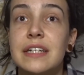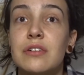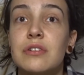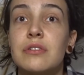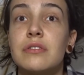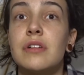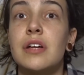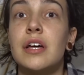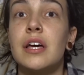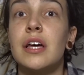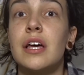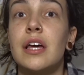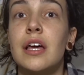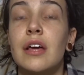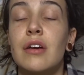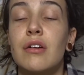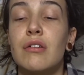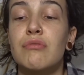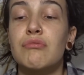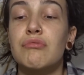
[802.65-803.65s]
It'll
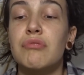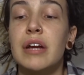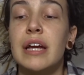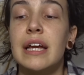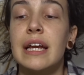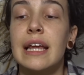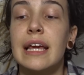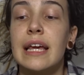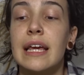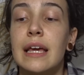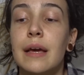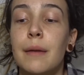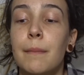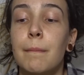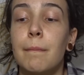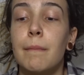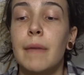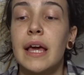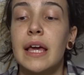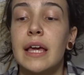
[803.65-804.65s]
really
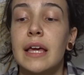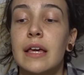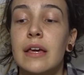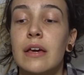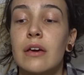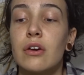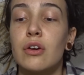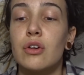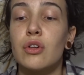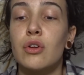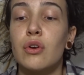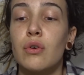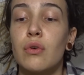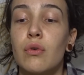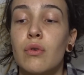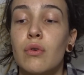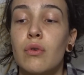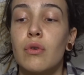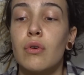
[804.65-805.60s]
make your,